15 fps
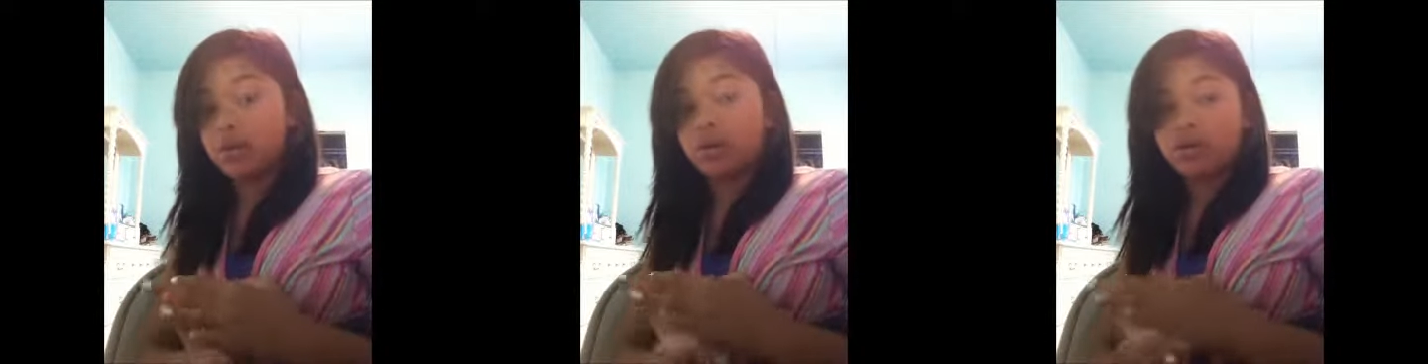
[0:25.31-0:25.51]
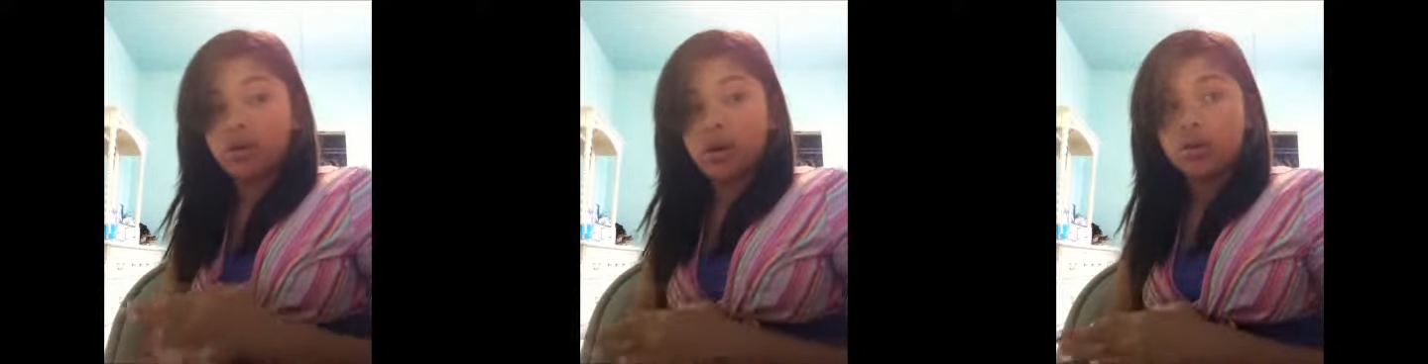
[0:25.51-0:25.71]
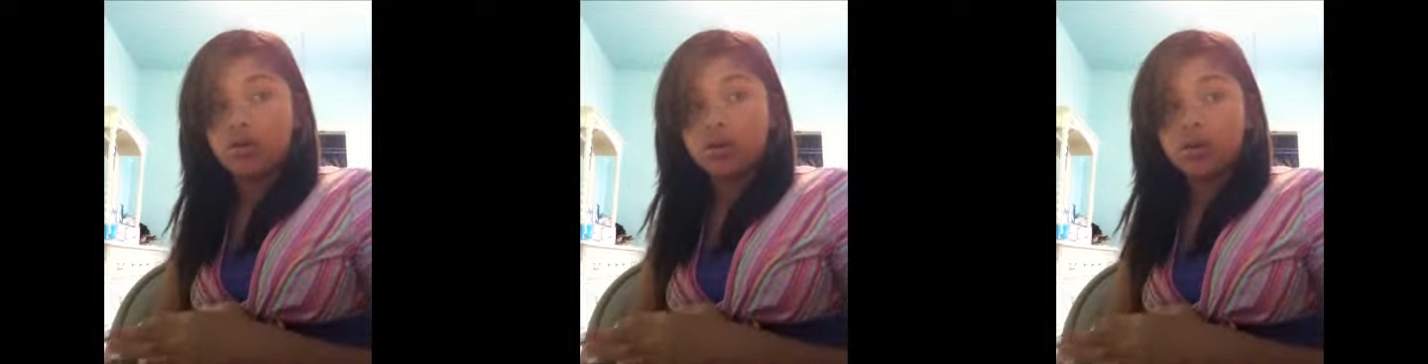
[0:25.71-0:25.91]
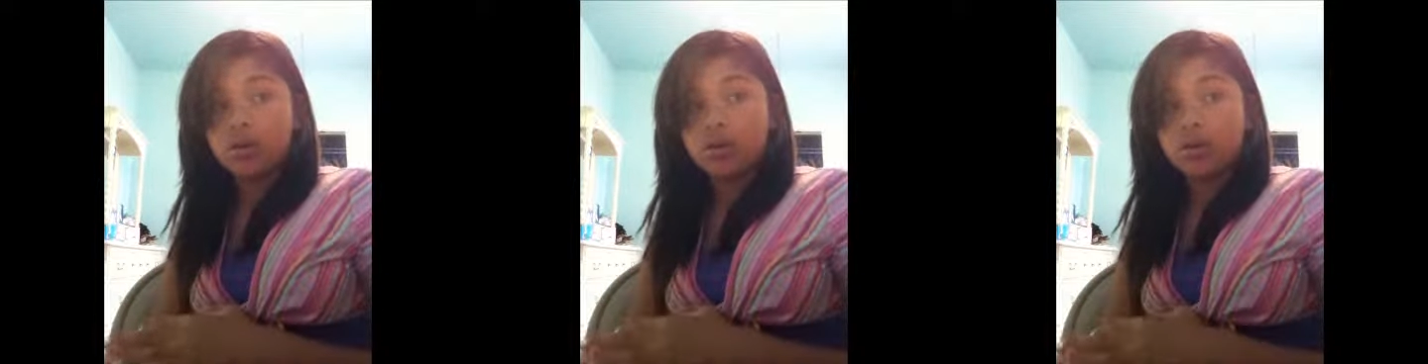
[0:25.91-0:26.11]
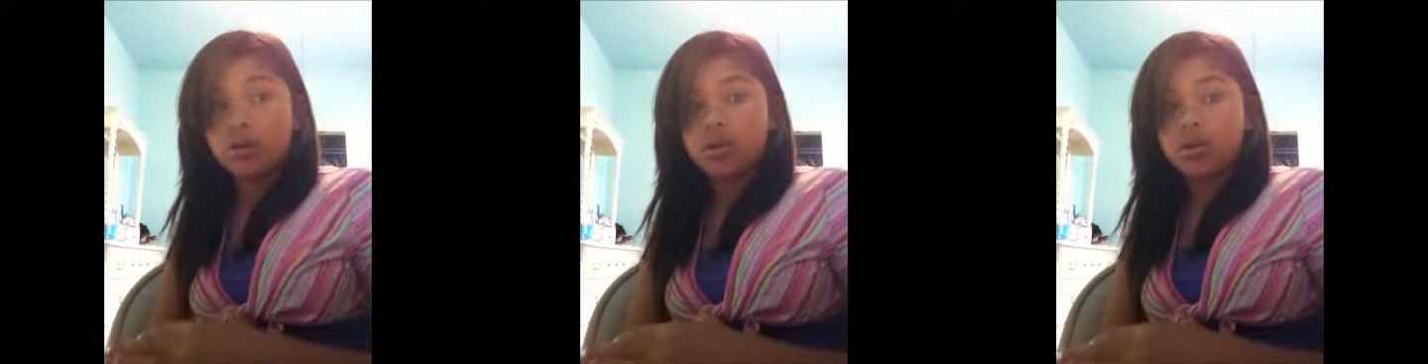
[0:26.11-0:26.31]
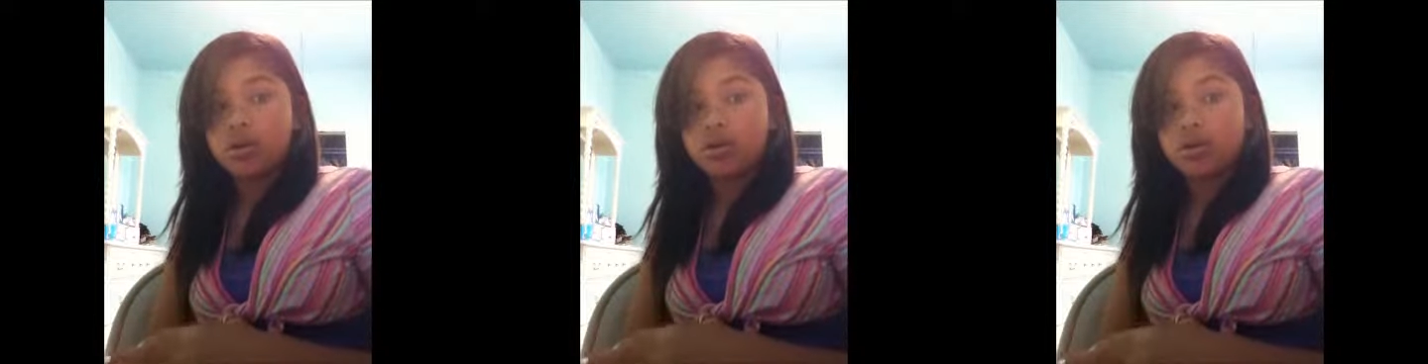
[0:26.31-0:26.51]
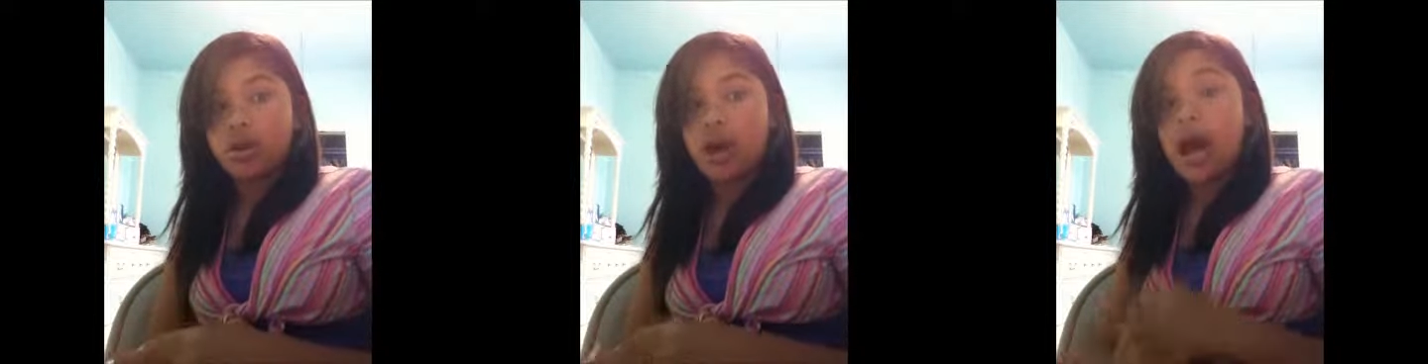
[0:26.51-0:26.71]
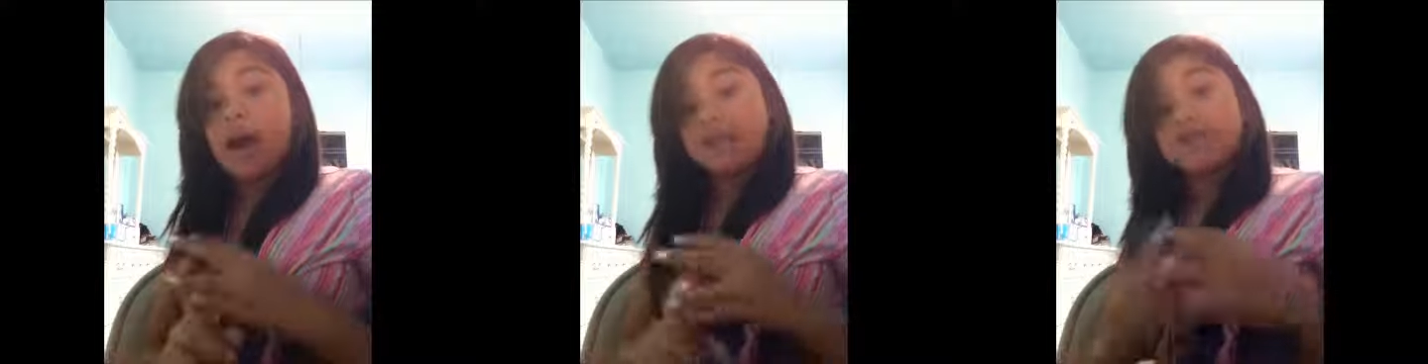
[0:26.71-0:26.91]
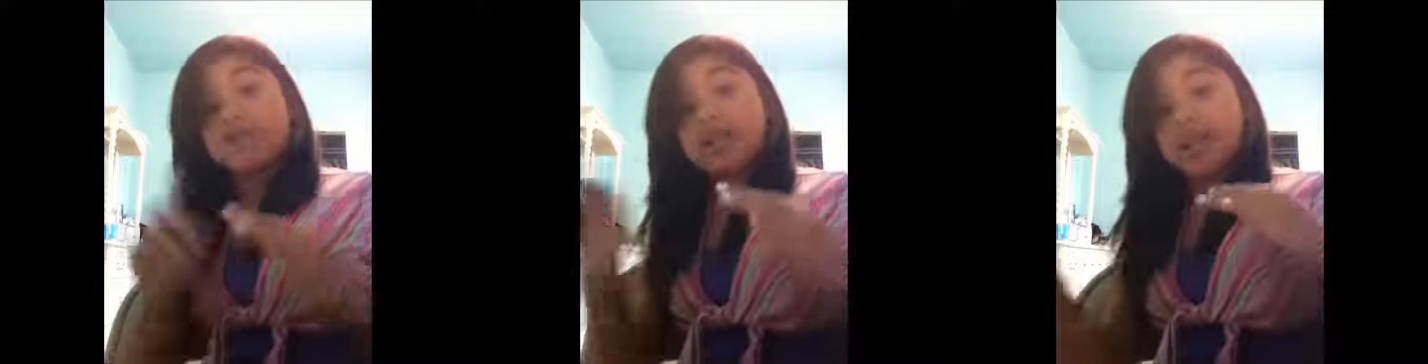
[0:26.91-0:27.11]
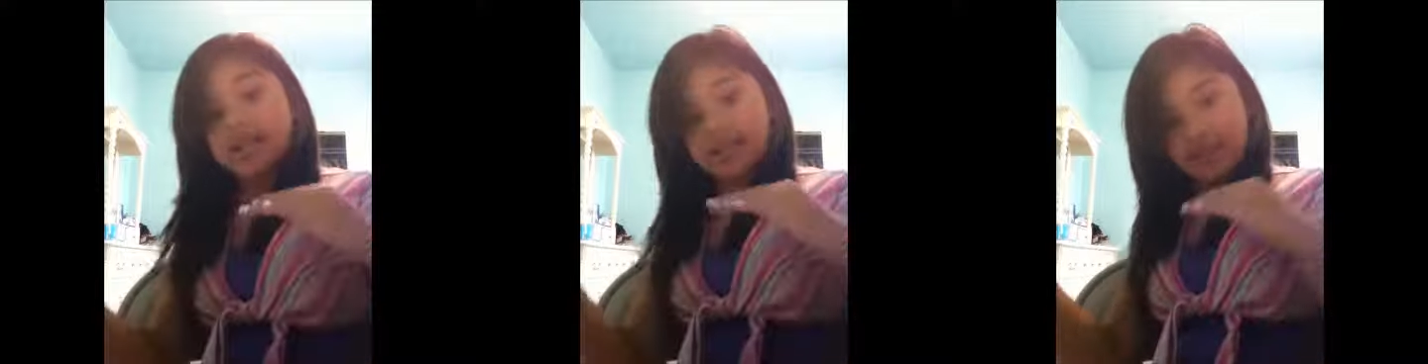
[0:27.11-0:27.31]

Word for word: well, no, after I